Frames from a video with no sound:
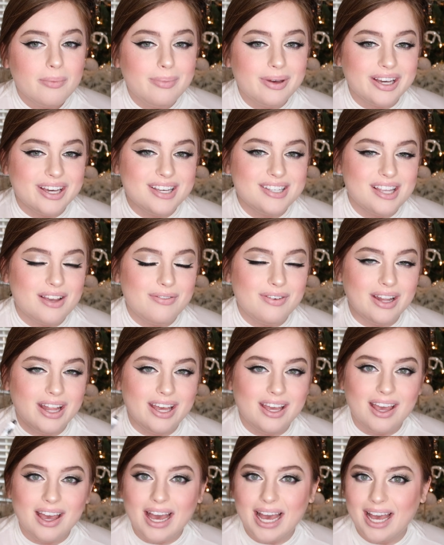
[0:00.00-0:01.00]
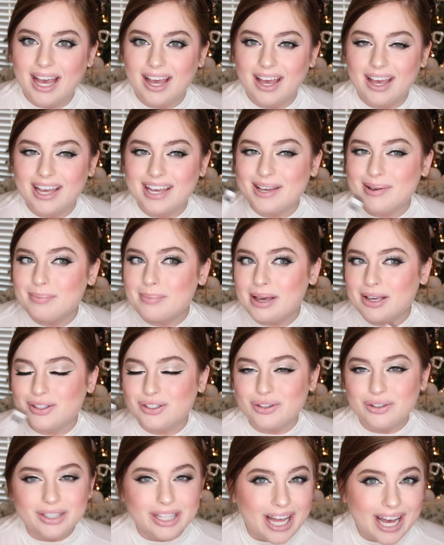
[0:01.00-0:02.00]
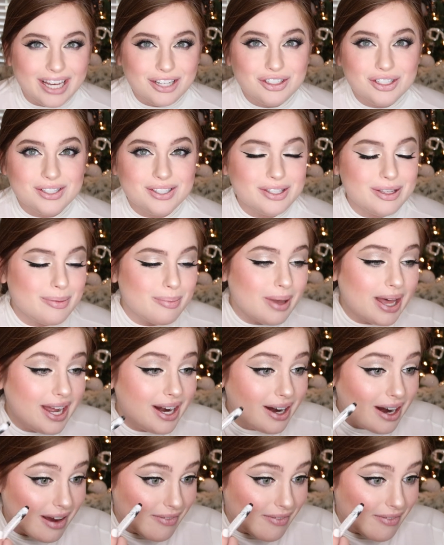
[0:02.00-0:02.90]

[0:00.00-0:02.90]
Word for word: because I feel like it makes your lashes look better.